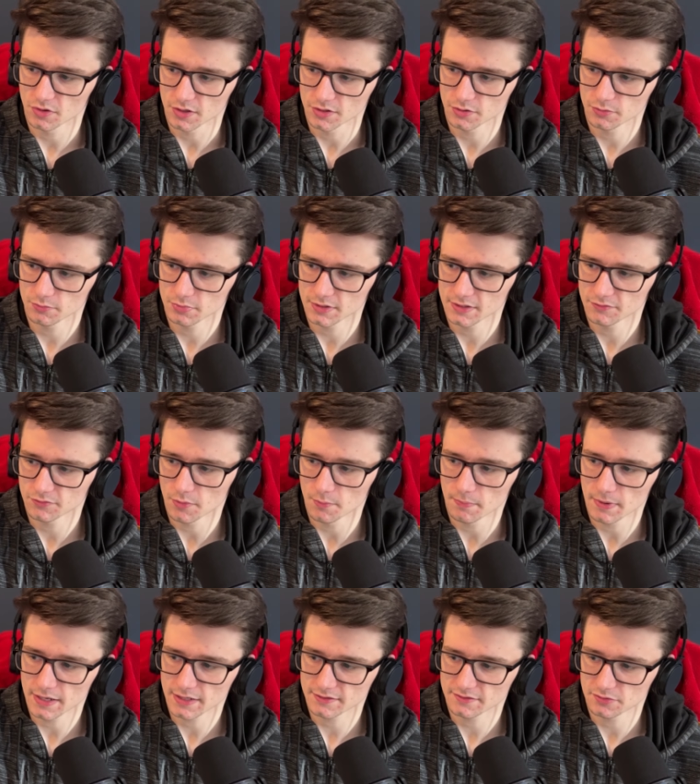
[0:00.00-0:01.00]
I don't believe we're
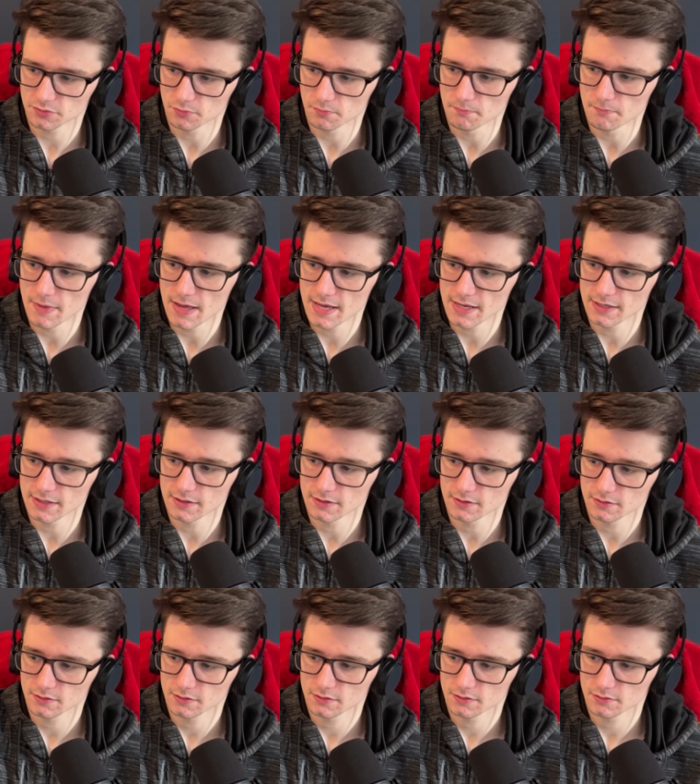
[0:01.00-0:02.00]
back till May,
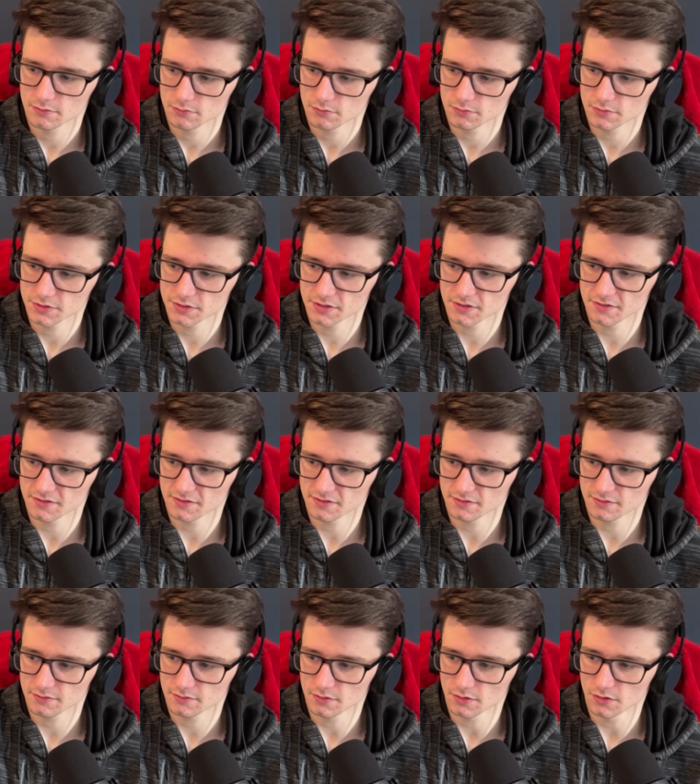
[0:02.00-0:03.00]
which
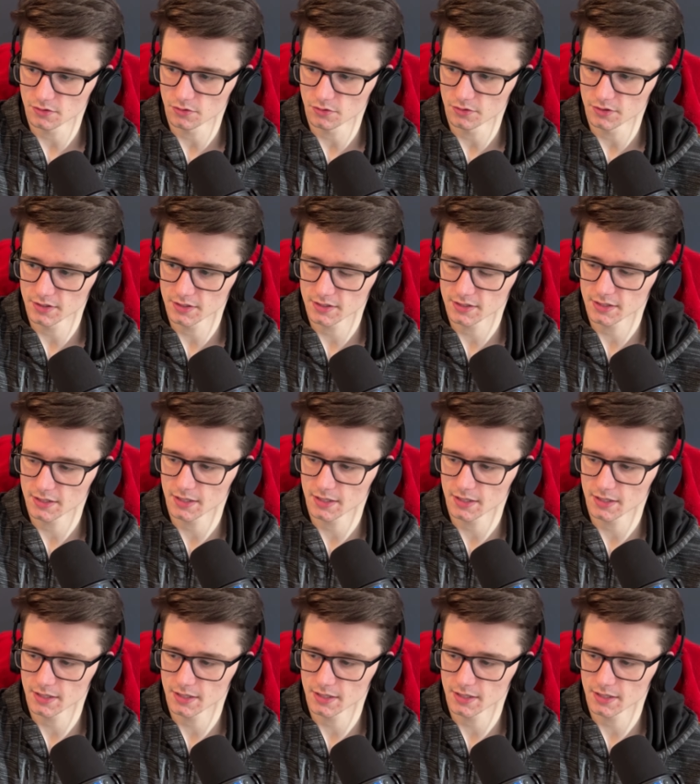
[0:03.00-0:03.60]
is annoying.